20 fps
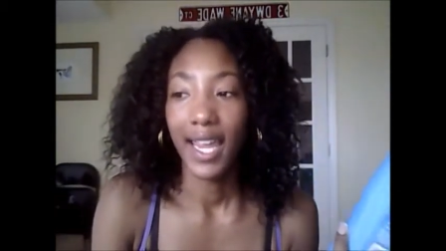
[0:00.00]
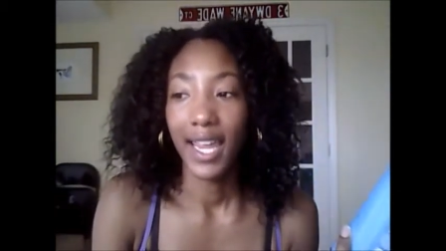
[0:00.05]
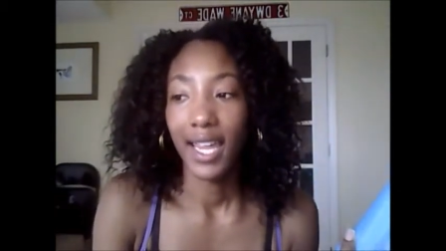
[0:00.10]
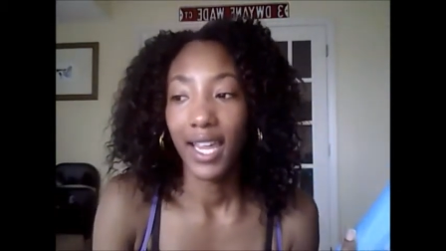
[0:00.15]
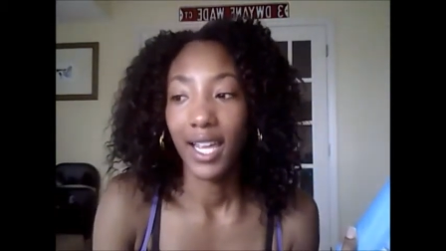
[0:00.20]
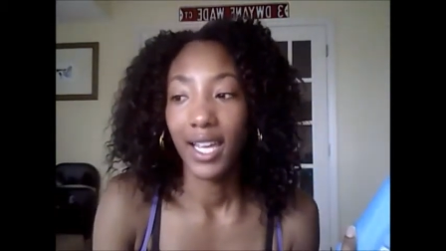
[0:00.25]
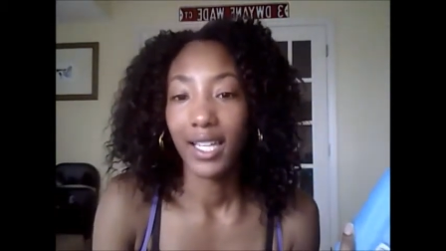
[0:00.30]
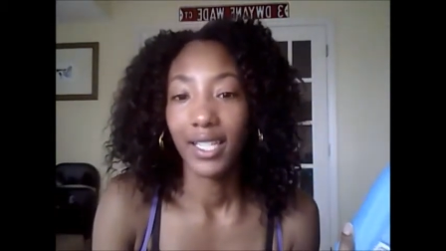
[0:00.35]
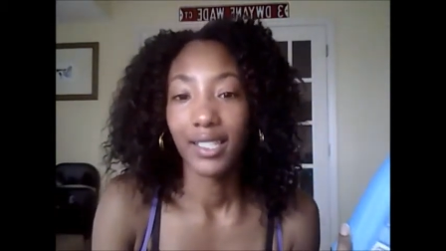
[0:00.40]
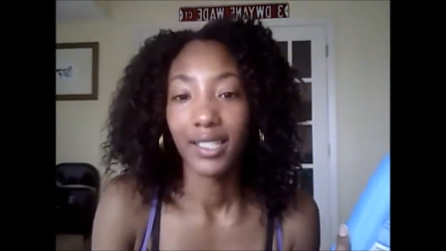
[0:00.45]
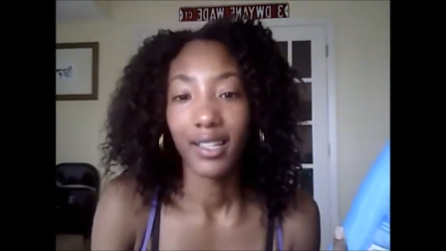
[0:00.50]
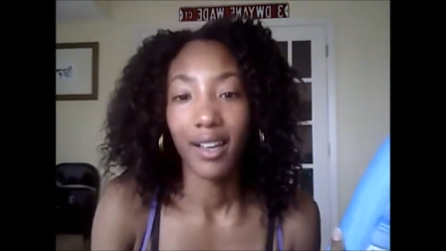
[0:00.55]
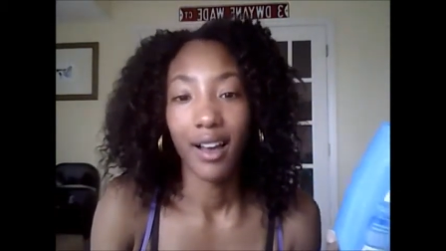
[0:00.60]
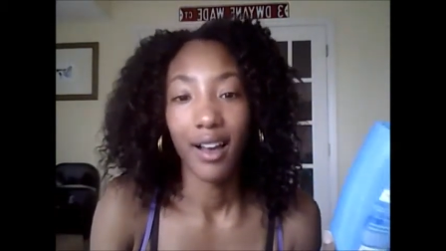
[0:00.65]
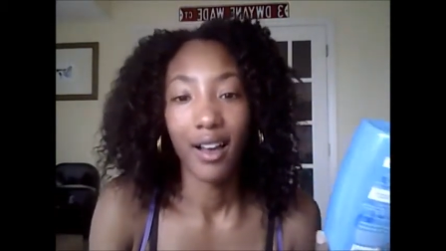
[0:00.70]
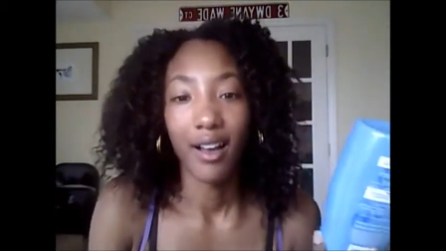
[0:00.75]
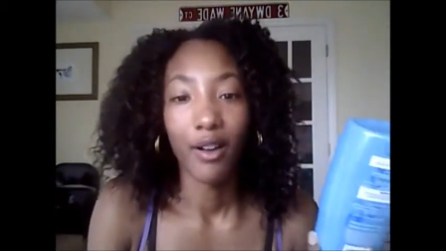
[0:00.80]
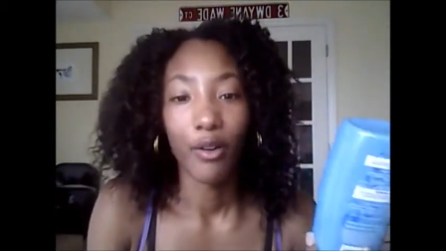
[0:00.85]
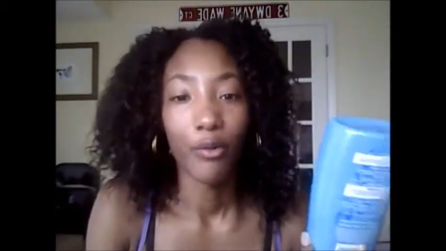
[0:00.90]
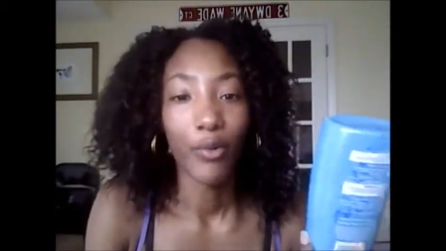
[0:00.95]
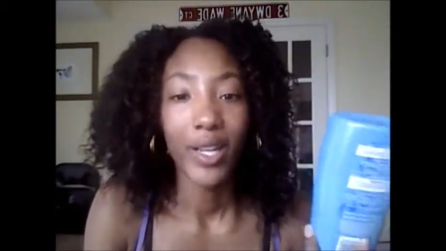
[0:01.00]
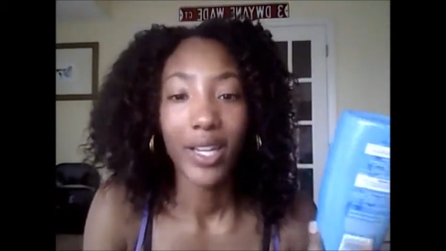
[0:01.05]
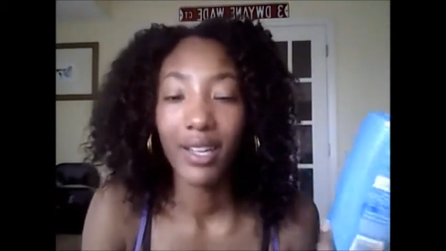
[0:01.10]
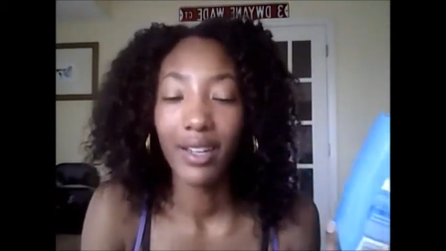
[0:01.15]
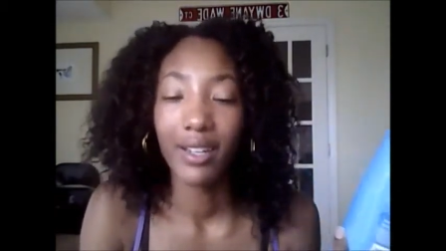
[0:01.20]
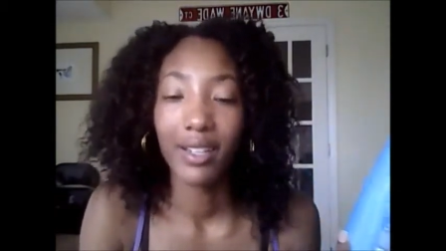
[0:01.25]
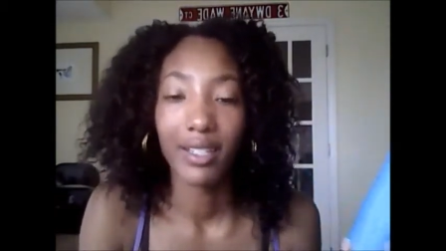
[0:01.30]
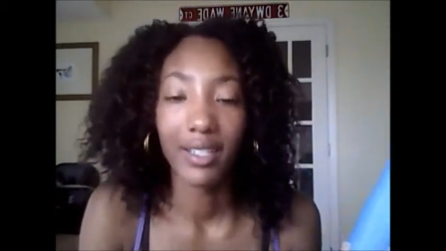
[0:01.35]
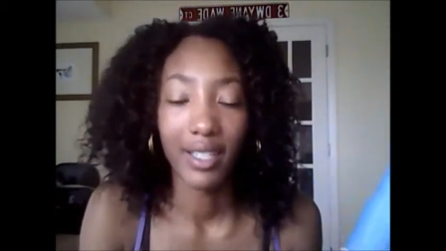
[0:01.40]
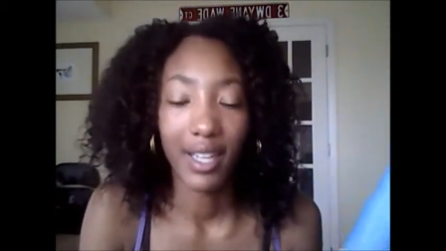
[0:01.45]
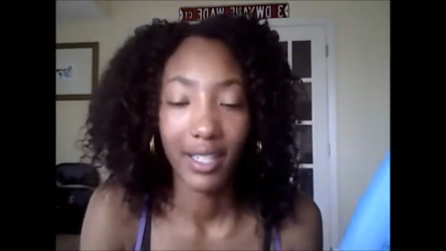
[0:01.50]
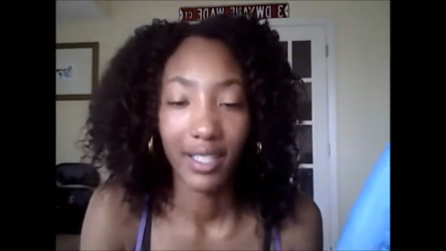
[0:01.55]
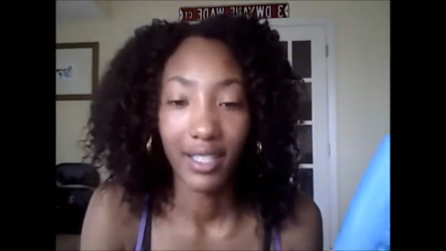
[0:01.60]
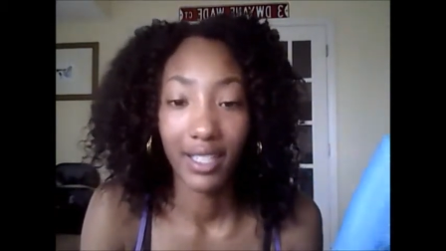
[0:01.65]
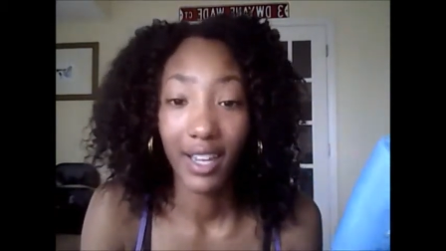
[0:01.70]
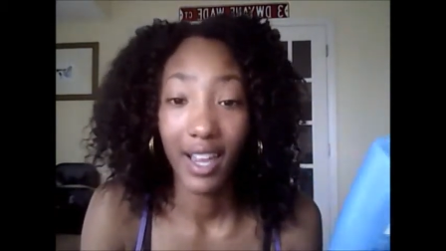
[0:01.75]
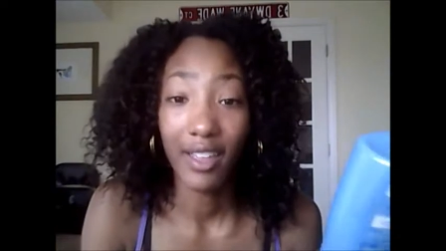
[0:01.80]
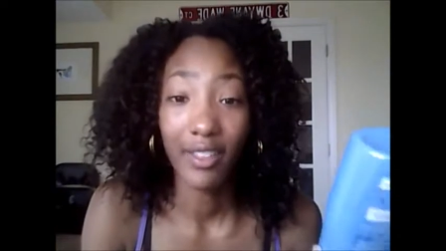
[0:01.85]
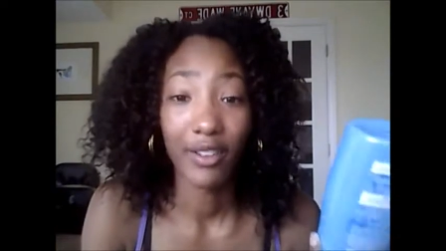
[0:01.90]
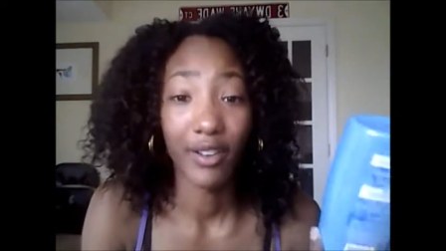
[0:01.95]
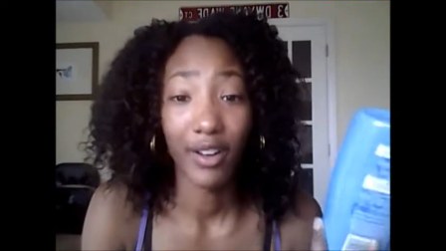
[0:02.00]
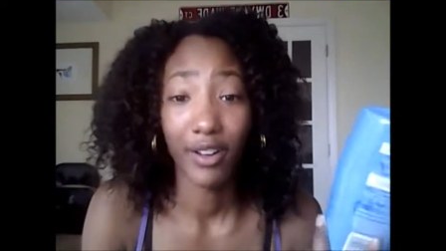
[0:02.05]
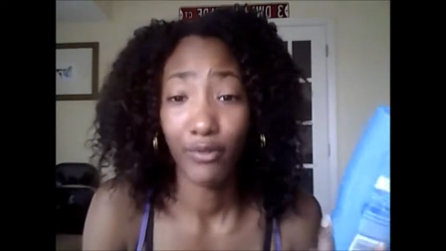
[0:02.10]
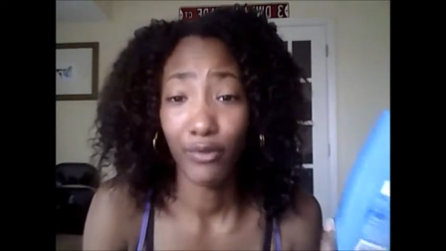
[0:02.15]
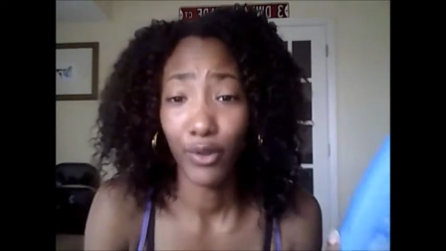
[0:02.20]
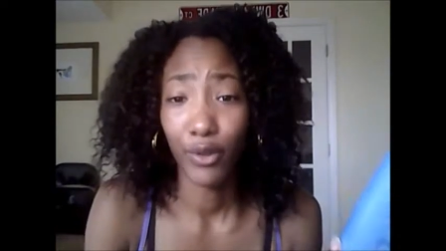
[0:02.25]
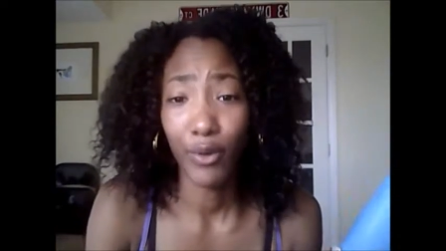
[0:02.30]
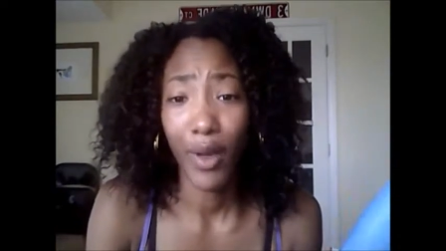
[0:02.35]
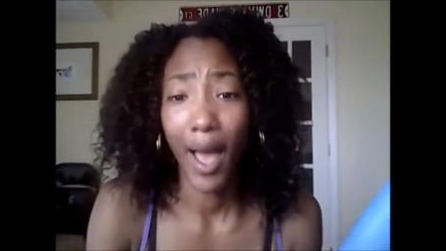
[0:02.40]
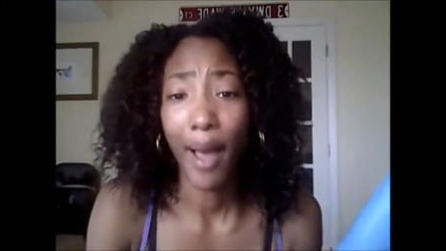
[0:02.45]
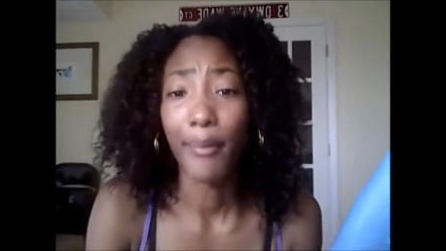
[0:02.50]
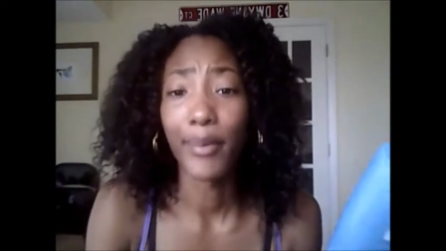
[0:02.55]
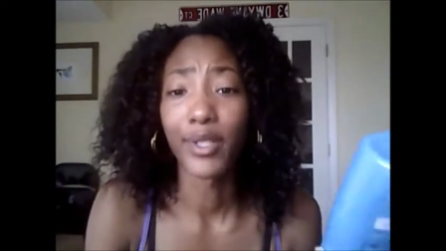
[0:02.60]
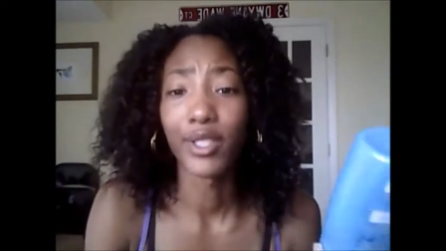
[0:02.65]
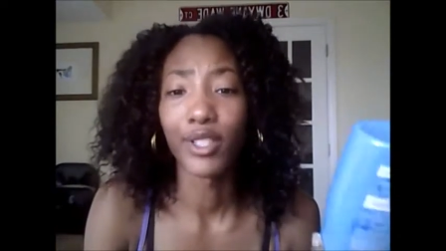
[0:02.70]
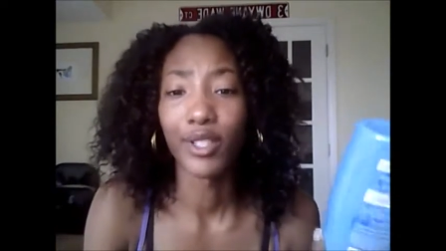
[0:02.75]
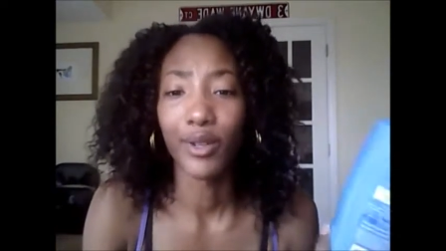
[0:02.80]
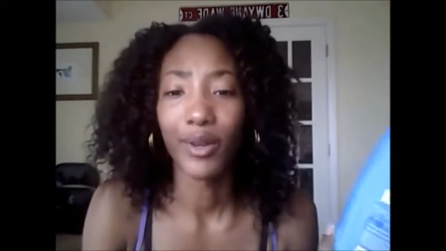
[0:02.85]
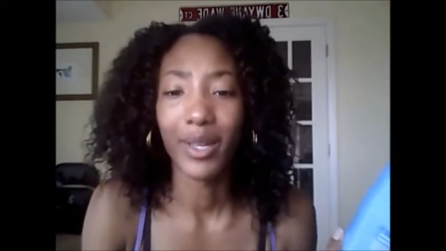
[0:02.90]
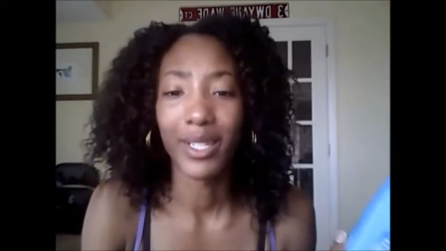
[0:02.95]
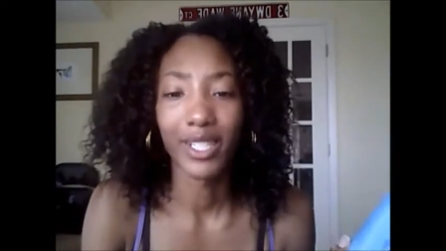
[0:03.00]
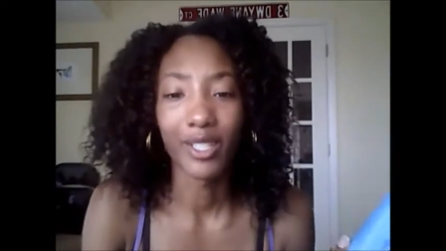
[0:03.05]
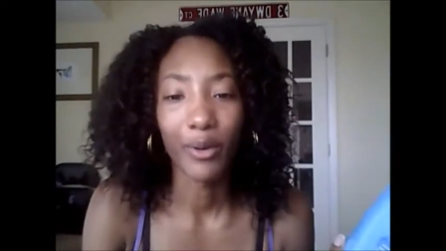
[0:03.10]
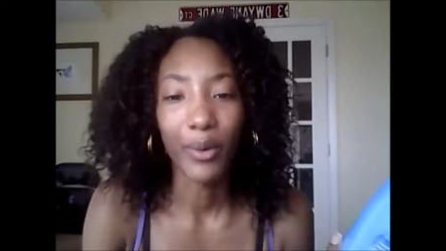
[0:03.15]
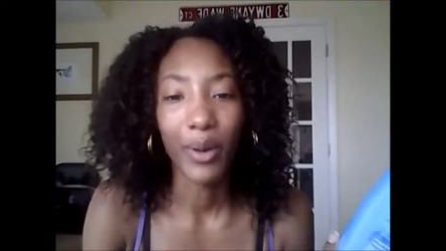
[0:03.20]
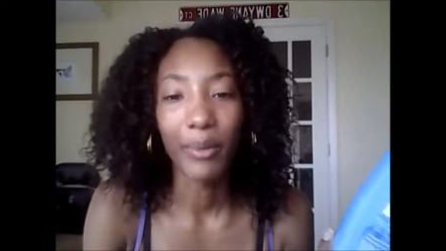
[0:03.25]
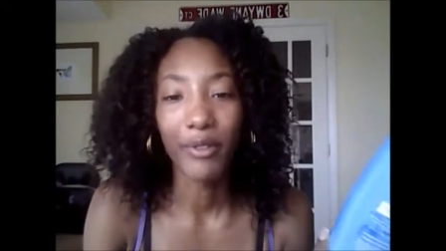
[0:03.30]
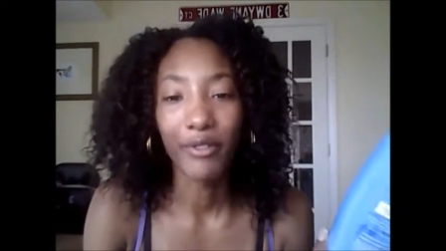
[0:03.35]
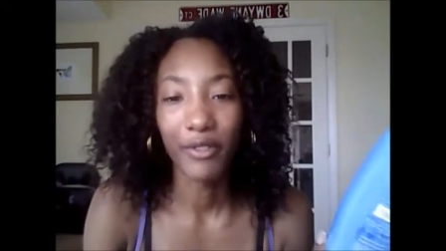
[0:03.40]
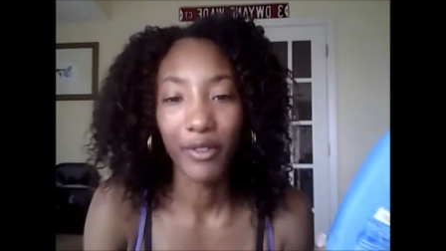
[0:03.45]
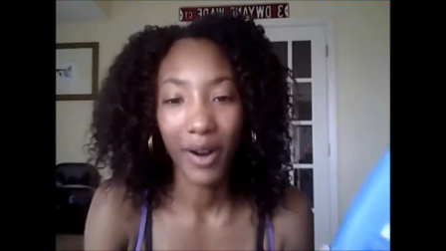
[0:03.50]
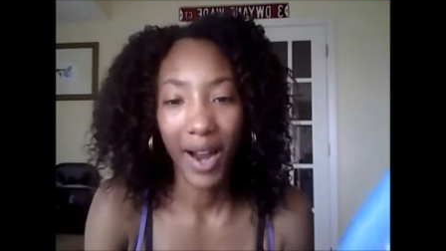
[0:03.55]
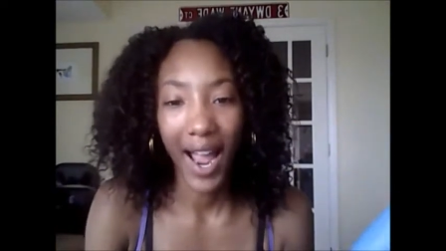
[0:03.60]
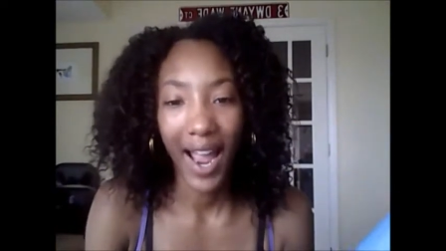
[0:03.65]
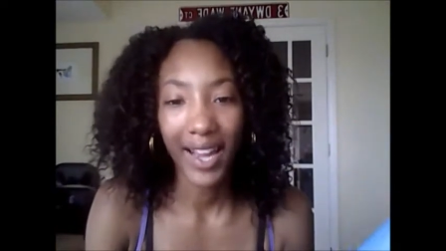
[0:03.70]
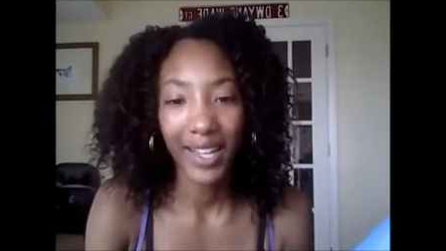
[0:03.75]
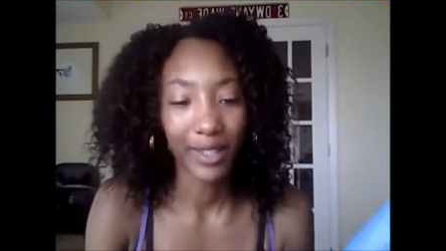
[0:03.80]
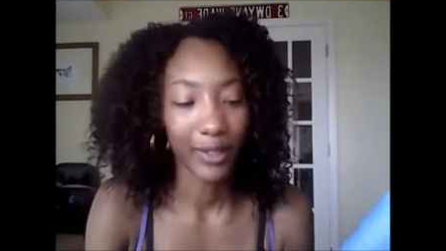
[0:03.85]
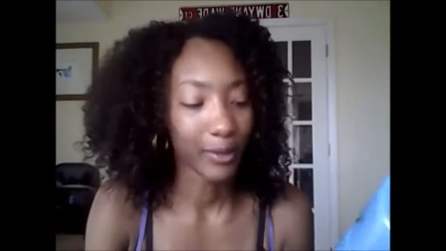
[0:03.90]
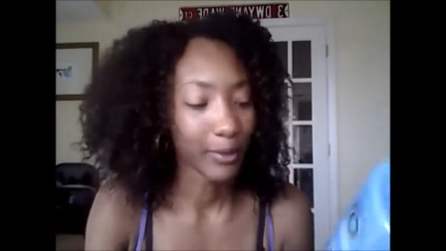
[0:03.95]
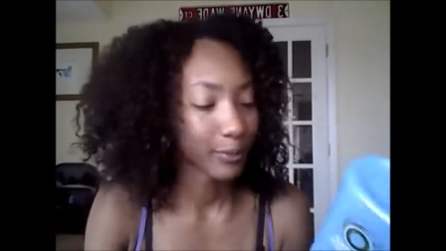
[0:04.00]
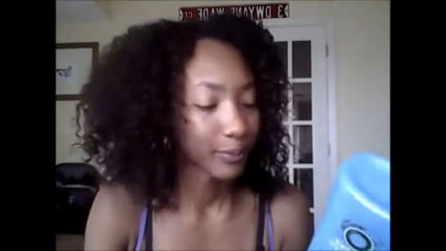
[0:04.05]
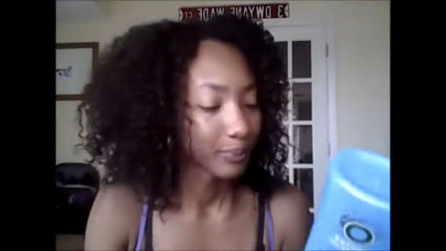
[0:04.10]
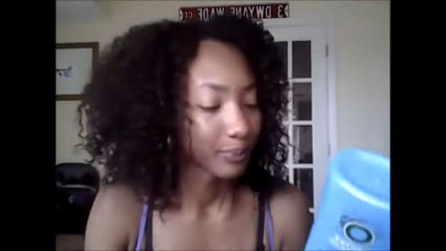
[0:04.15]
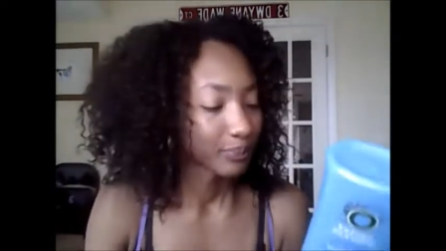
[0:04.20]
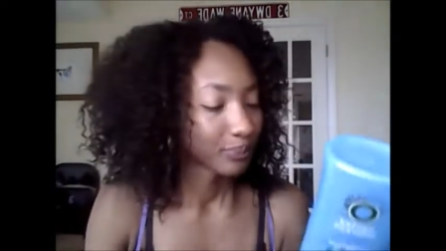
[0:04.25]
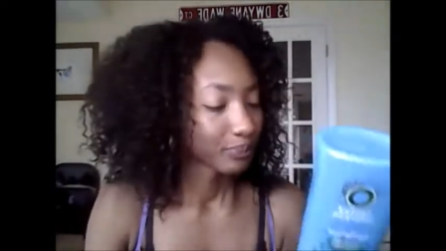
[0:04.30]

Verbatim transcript: and uh, we can discuss together if you happen to get to it before I do.